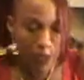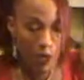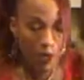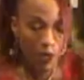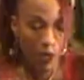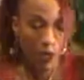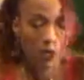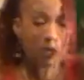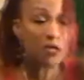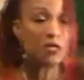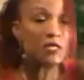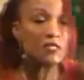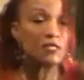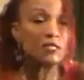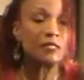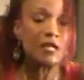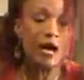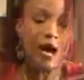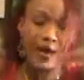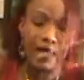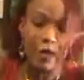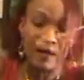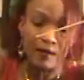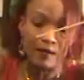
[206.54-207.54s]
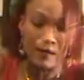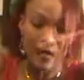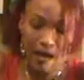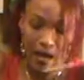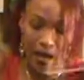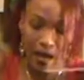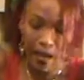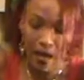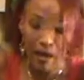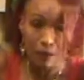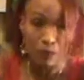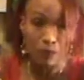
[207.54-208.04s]
notice
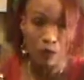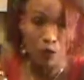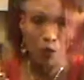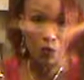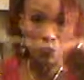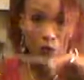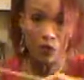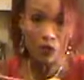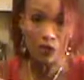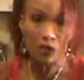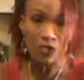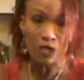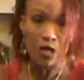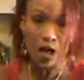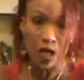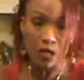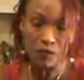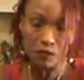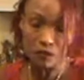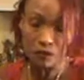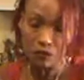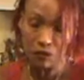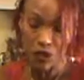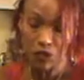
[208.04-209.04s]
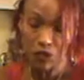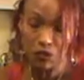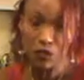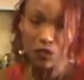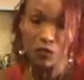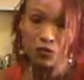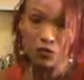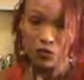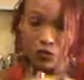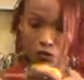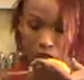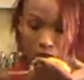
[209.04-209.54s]
I'm only
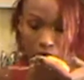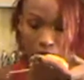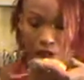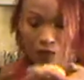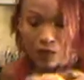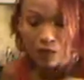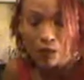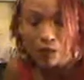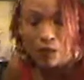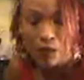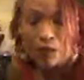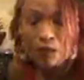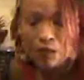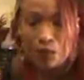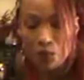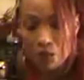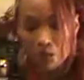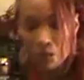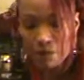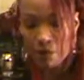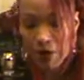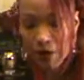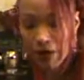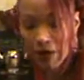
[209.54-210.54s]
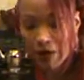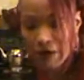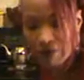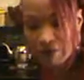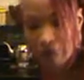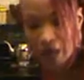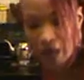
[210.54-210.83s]
touching the chicken with my left